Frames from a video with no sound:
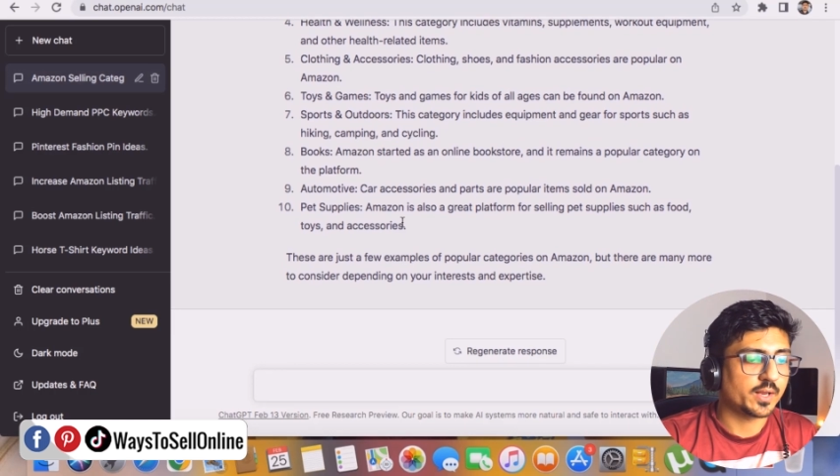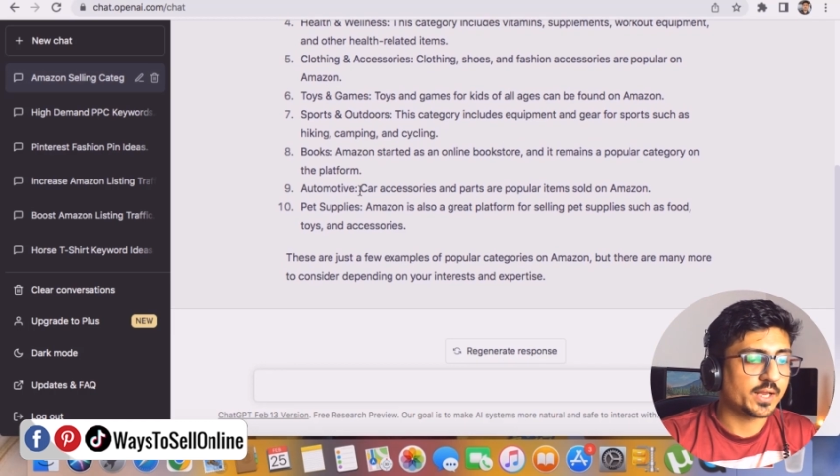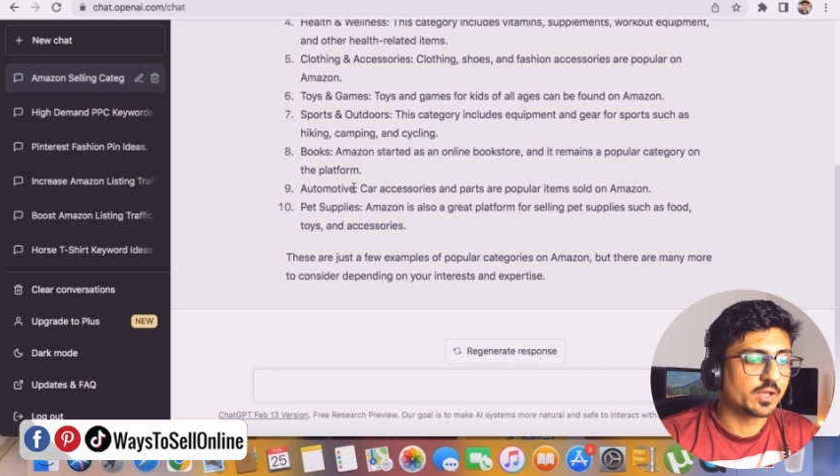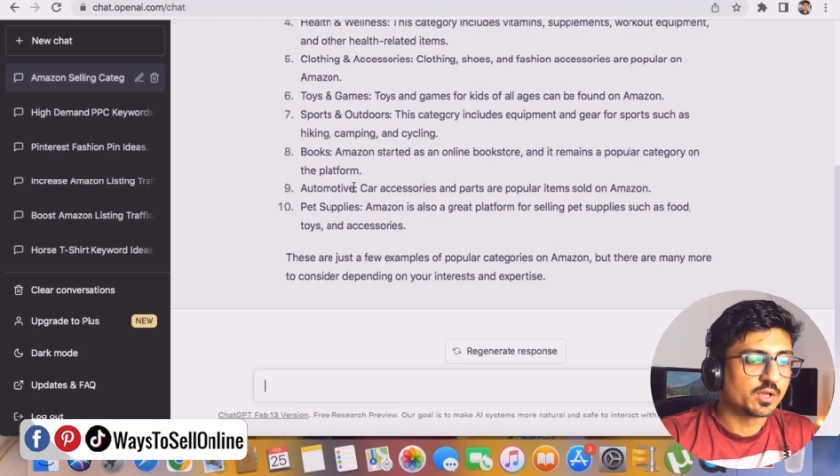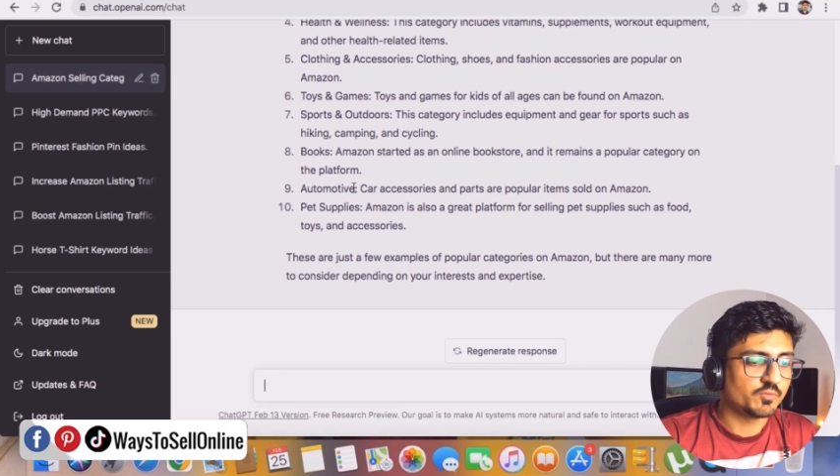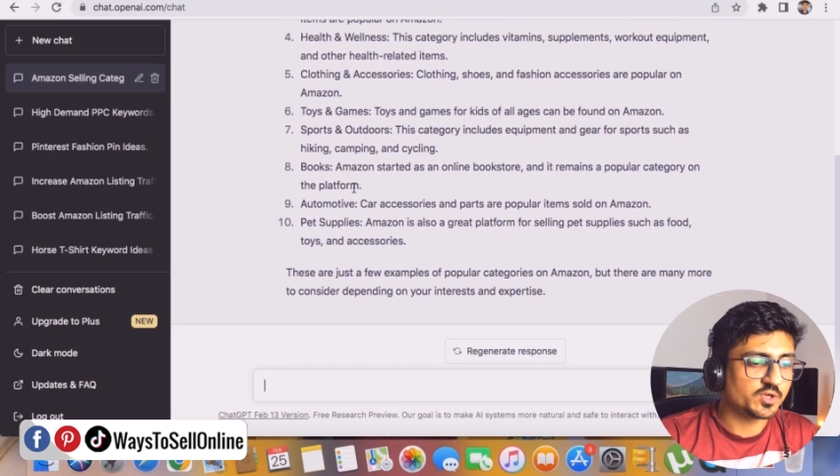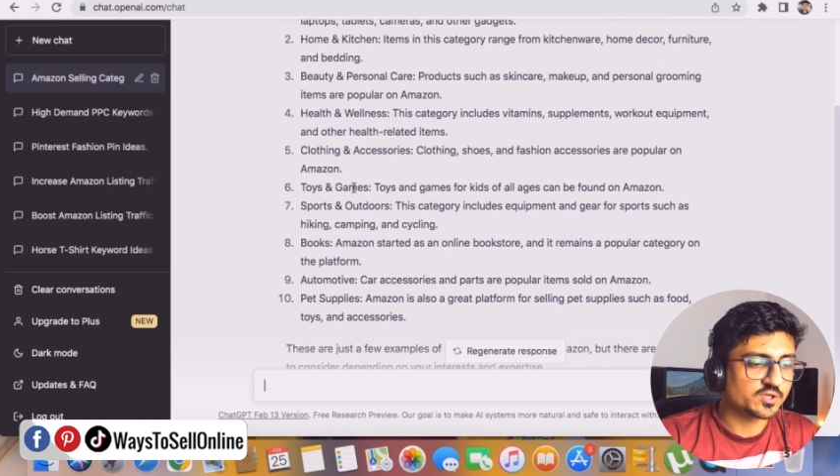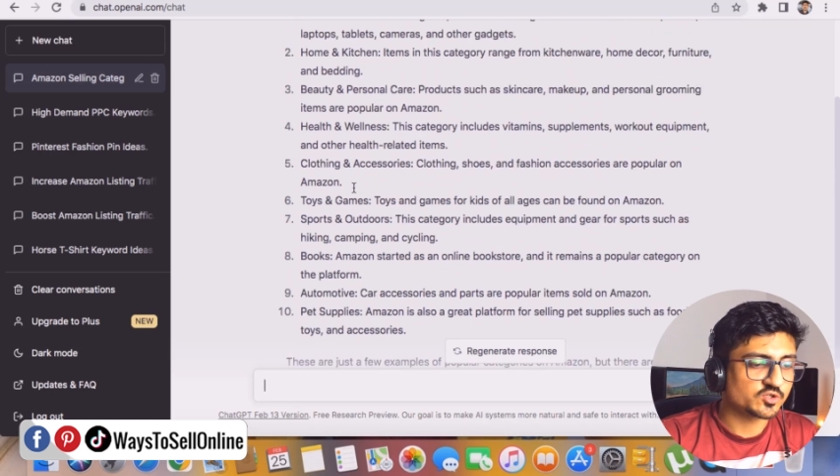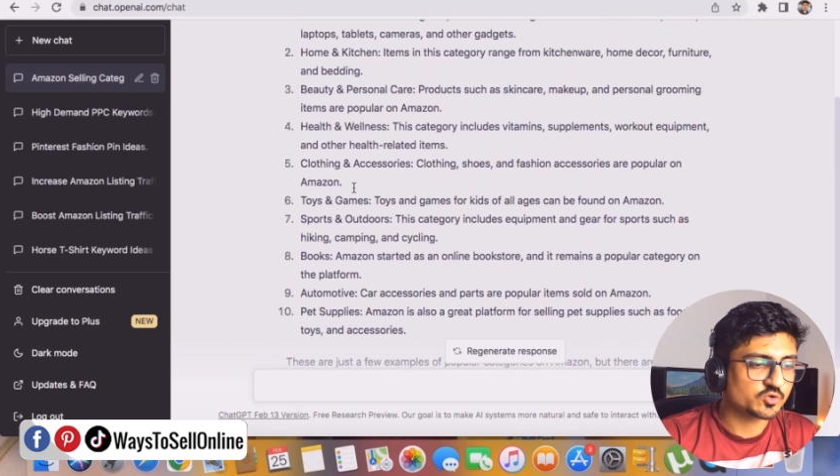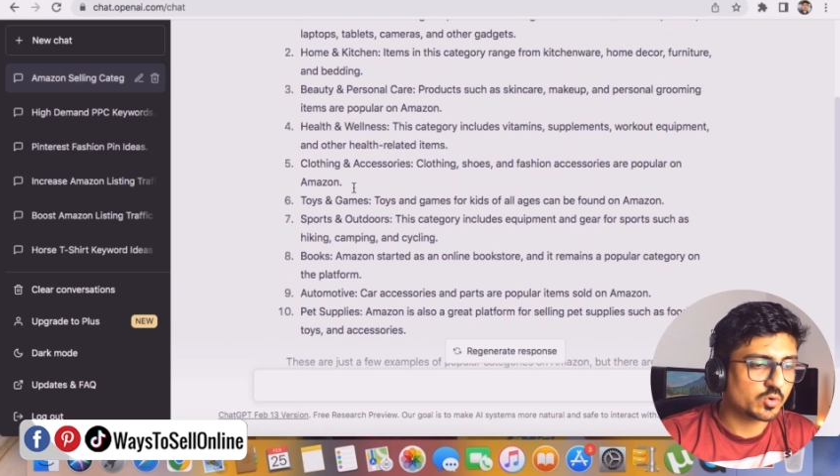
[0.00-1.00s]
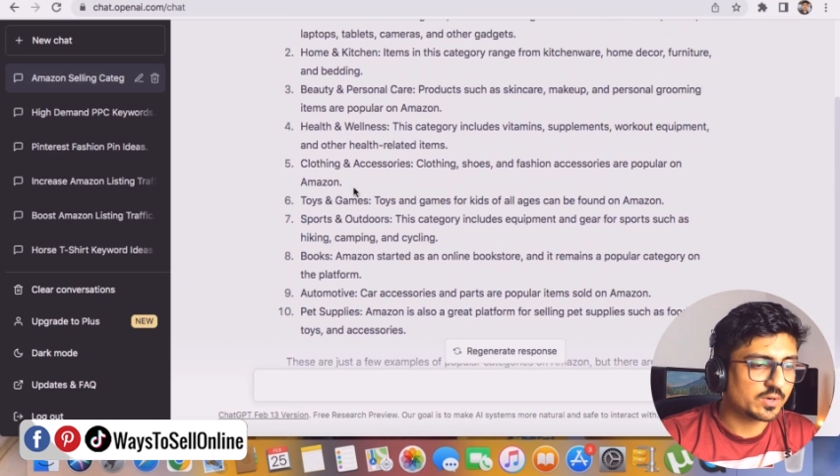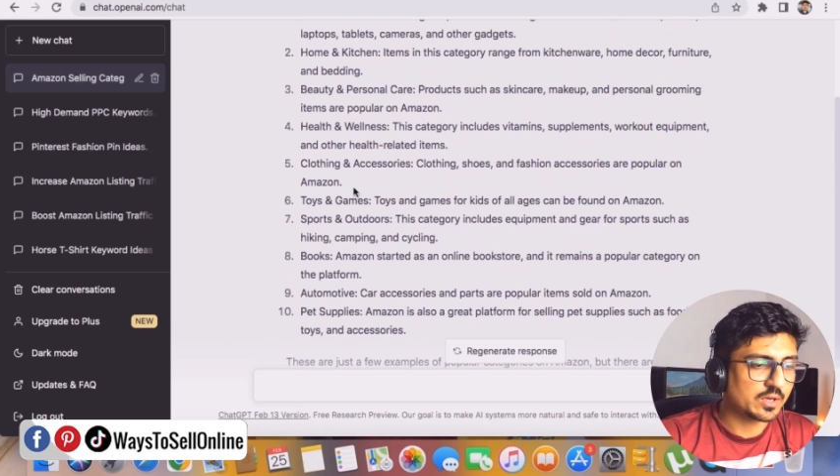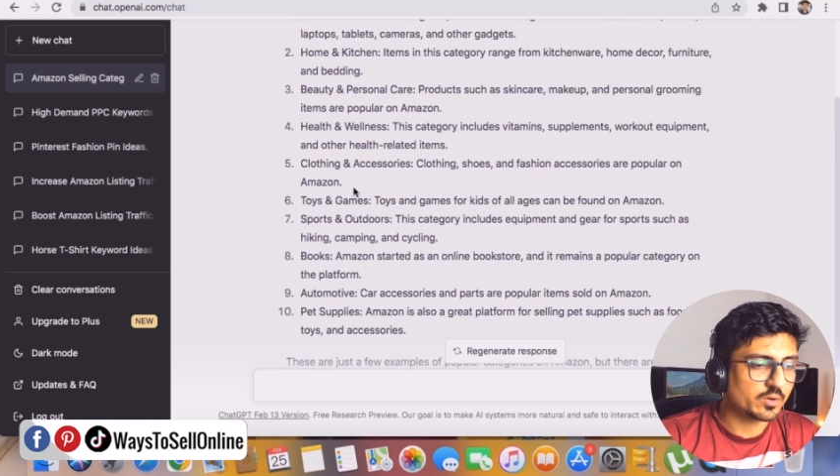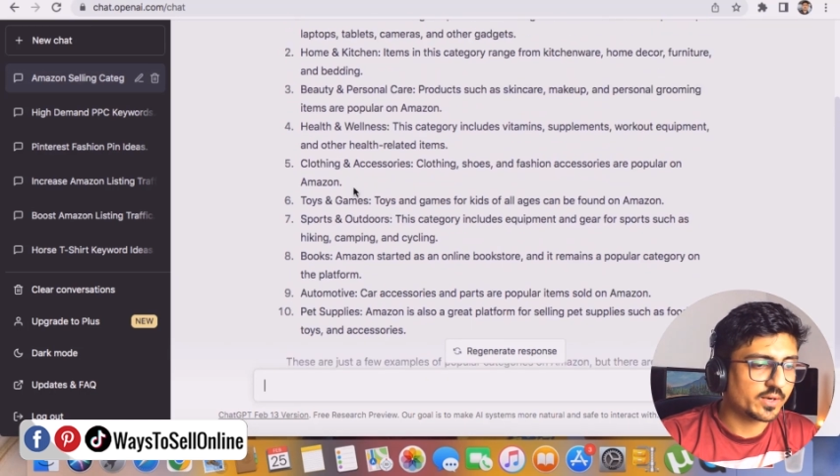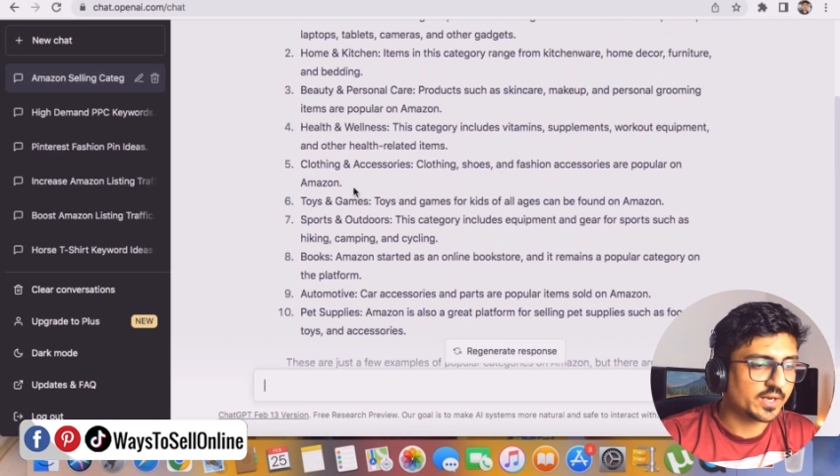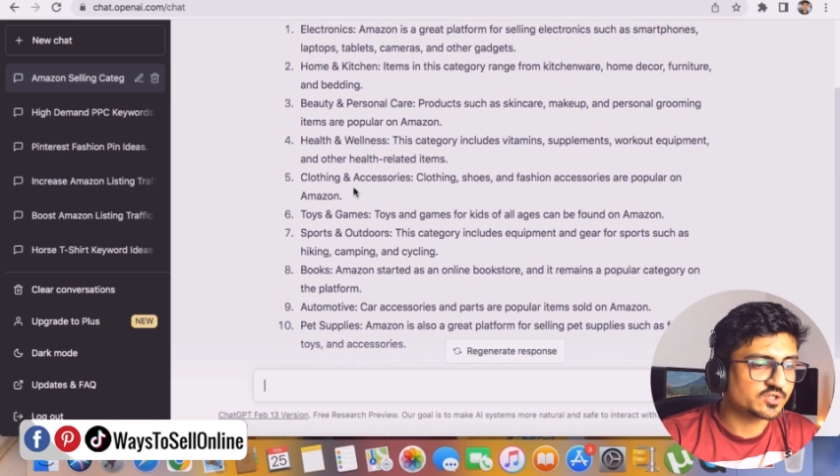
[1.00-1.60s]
Like we just scroll down